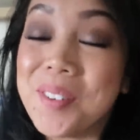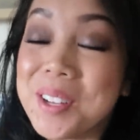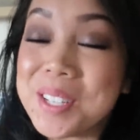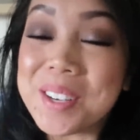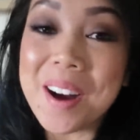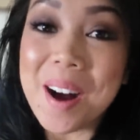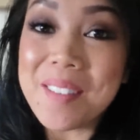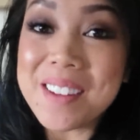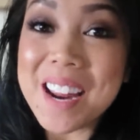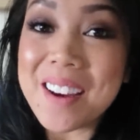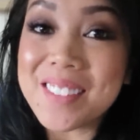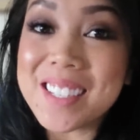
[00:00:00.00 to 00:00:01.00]
When you
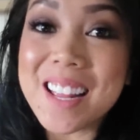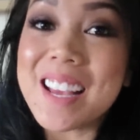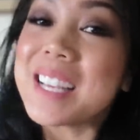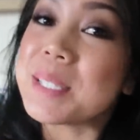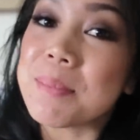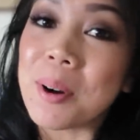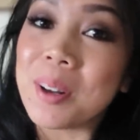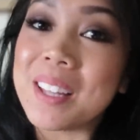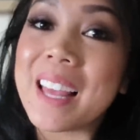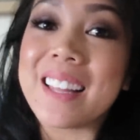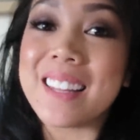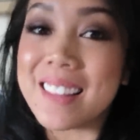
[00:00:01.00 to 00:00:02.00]
comment every day, it's more
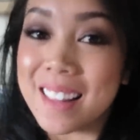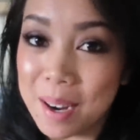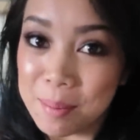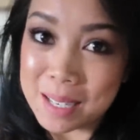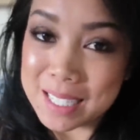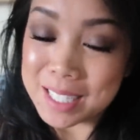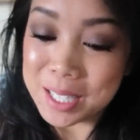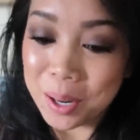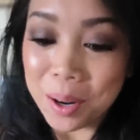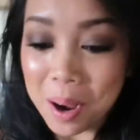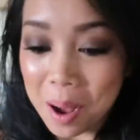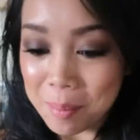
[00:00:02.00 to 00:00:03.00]
likely that I'm going to see
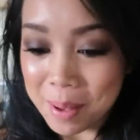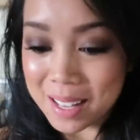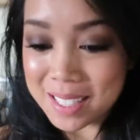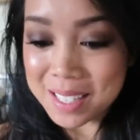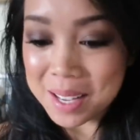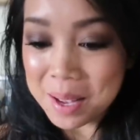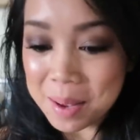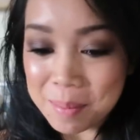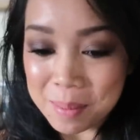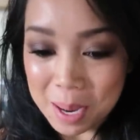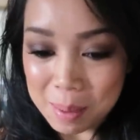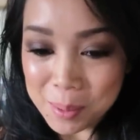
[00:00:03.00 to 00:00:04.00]
your comment.
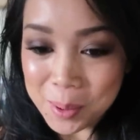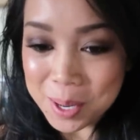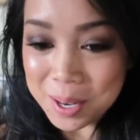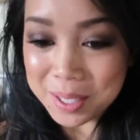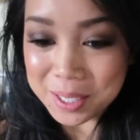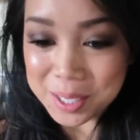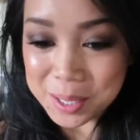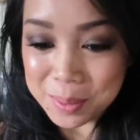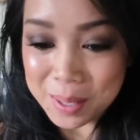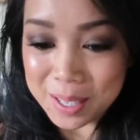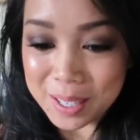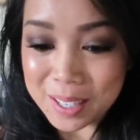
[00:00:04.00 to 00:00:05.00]
But I'm going on your
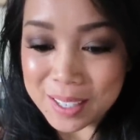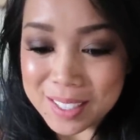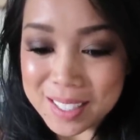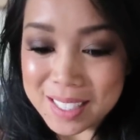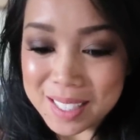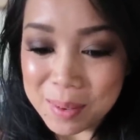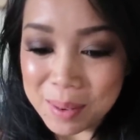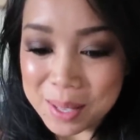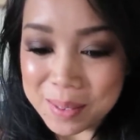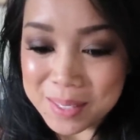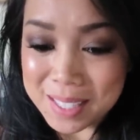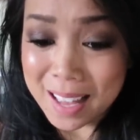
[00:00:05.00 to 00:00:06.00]
Twitter to see what
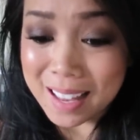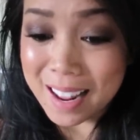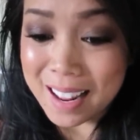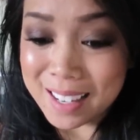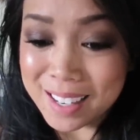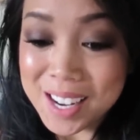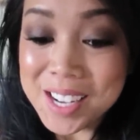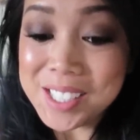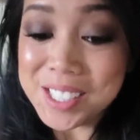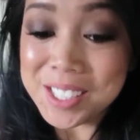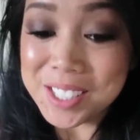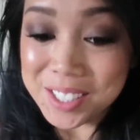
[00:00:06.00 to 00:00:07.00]
you've said. And
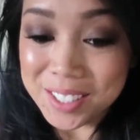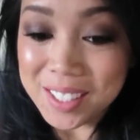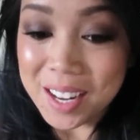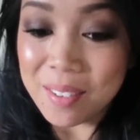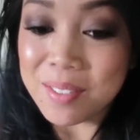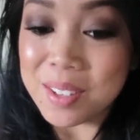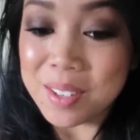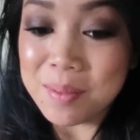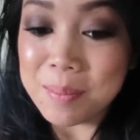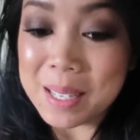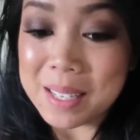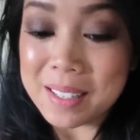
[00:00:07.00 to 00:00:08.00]
sure enough,
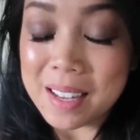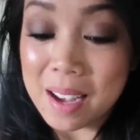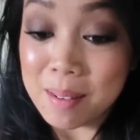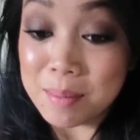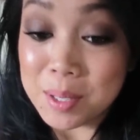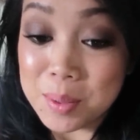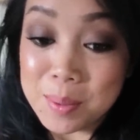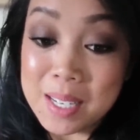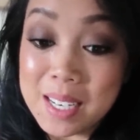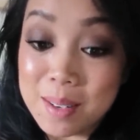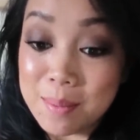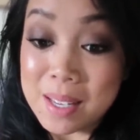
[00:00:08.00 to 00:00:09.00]
you've been um,
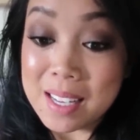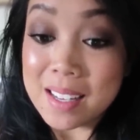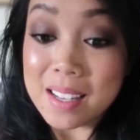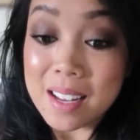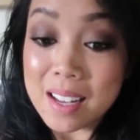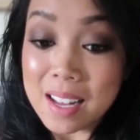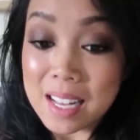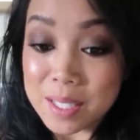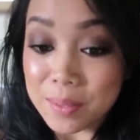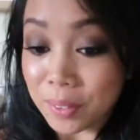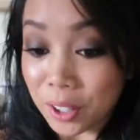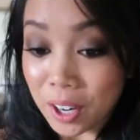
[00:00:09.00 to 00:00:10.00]
tweeting me
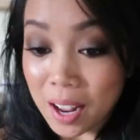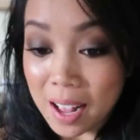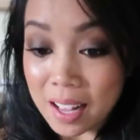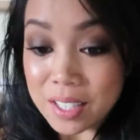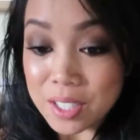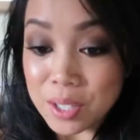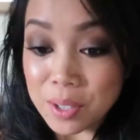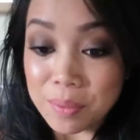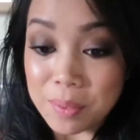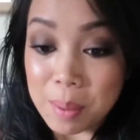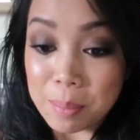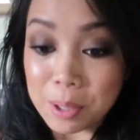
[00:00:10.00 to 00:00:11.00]
as far as
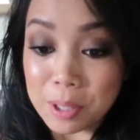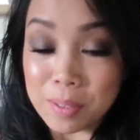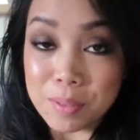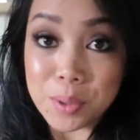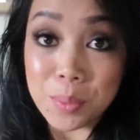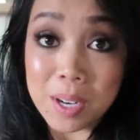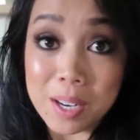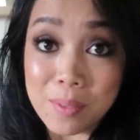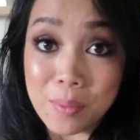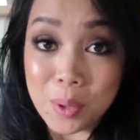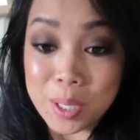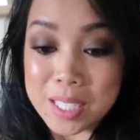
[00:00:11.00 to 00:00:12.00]
November of twenty
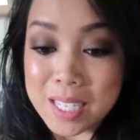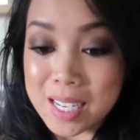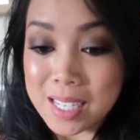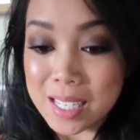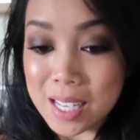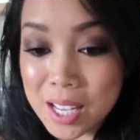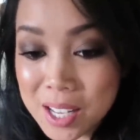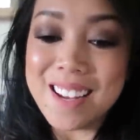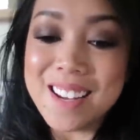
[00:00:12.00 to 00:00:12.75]
fourteen.